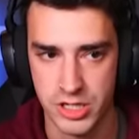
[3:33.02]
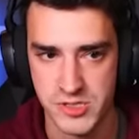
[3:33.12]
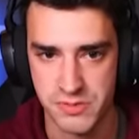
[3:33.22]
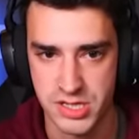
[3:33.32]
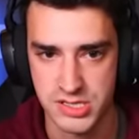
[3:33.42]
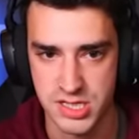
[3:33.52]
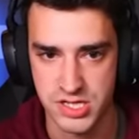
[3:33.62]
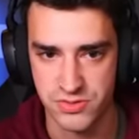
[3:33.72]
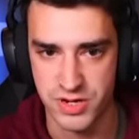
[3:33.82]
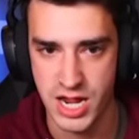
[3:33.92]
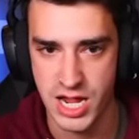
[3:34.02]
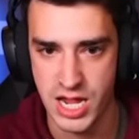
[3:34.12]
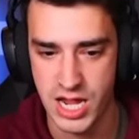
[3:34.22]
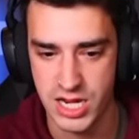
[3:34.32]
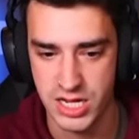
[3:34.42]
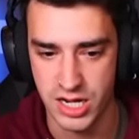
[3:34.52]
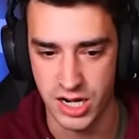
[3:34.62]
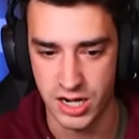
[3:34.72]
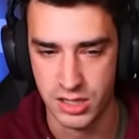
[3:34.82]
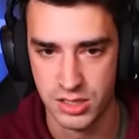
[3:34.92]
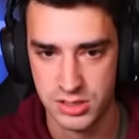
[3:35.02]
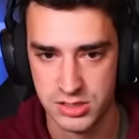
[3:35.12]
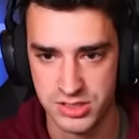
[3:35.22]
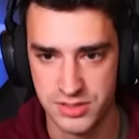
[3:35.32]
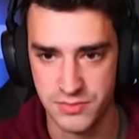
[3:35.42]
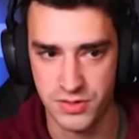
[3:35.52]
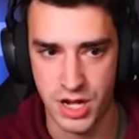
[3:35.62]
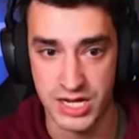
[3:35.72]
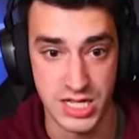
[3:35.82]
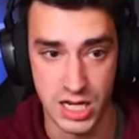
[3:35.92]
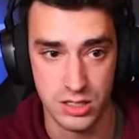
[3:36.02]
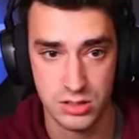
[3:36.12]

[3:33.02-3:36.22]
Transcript: right, let's place this right here. I did it,